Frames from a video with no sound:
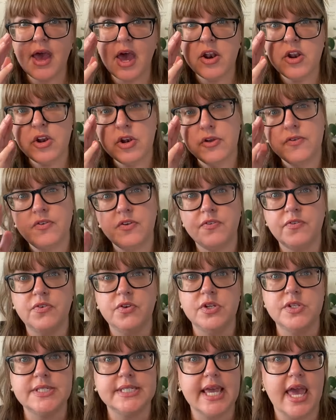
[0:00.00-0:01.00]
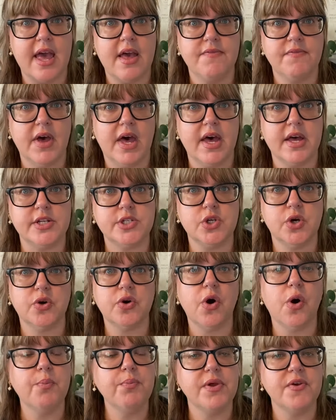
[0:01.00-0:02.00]
I don't know if you've used
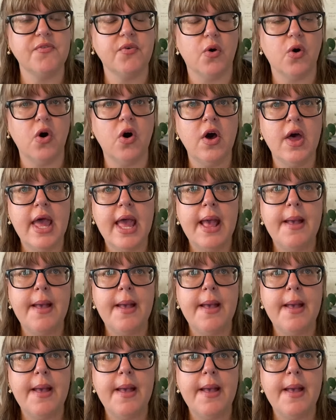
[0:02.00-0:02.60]
canva.com before,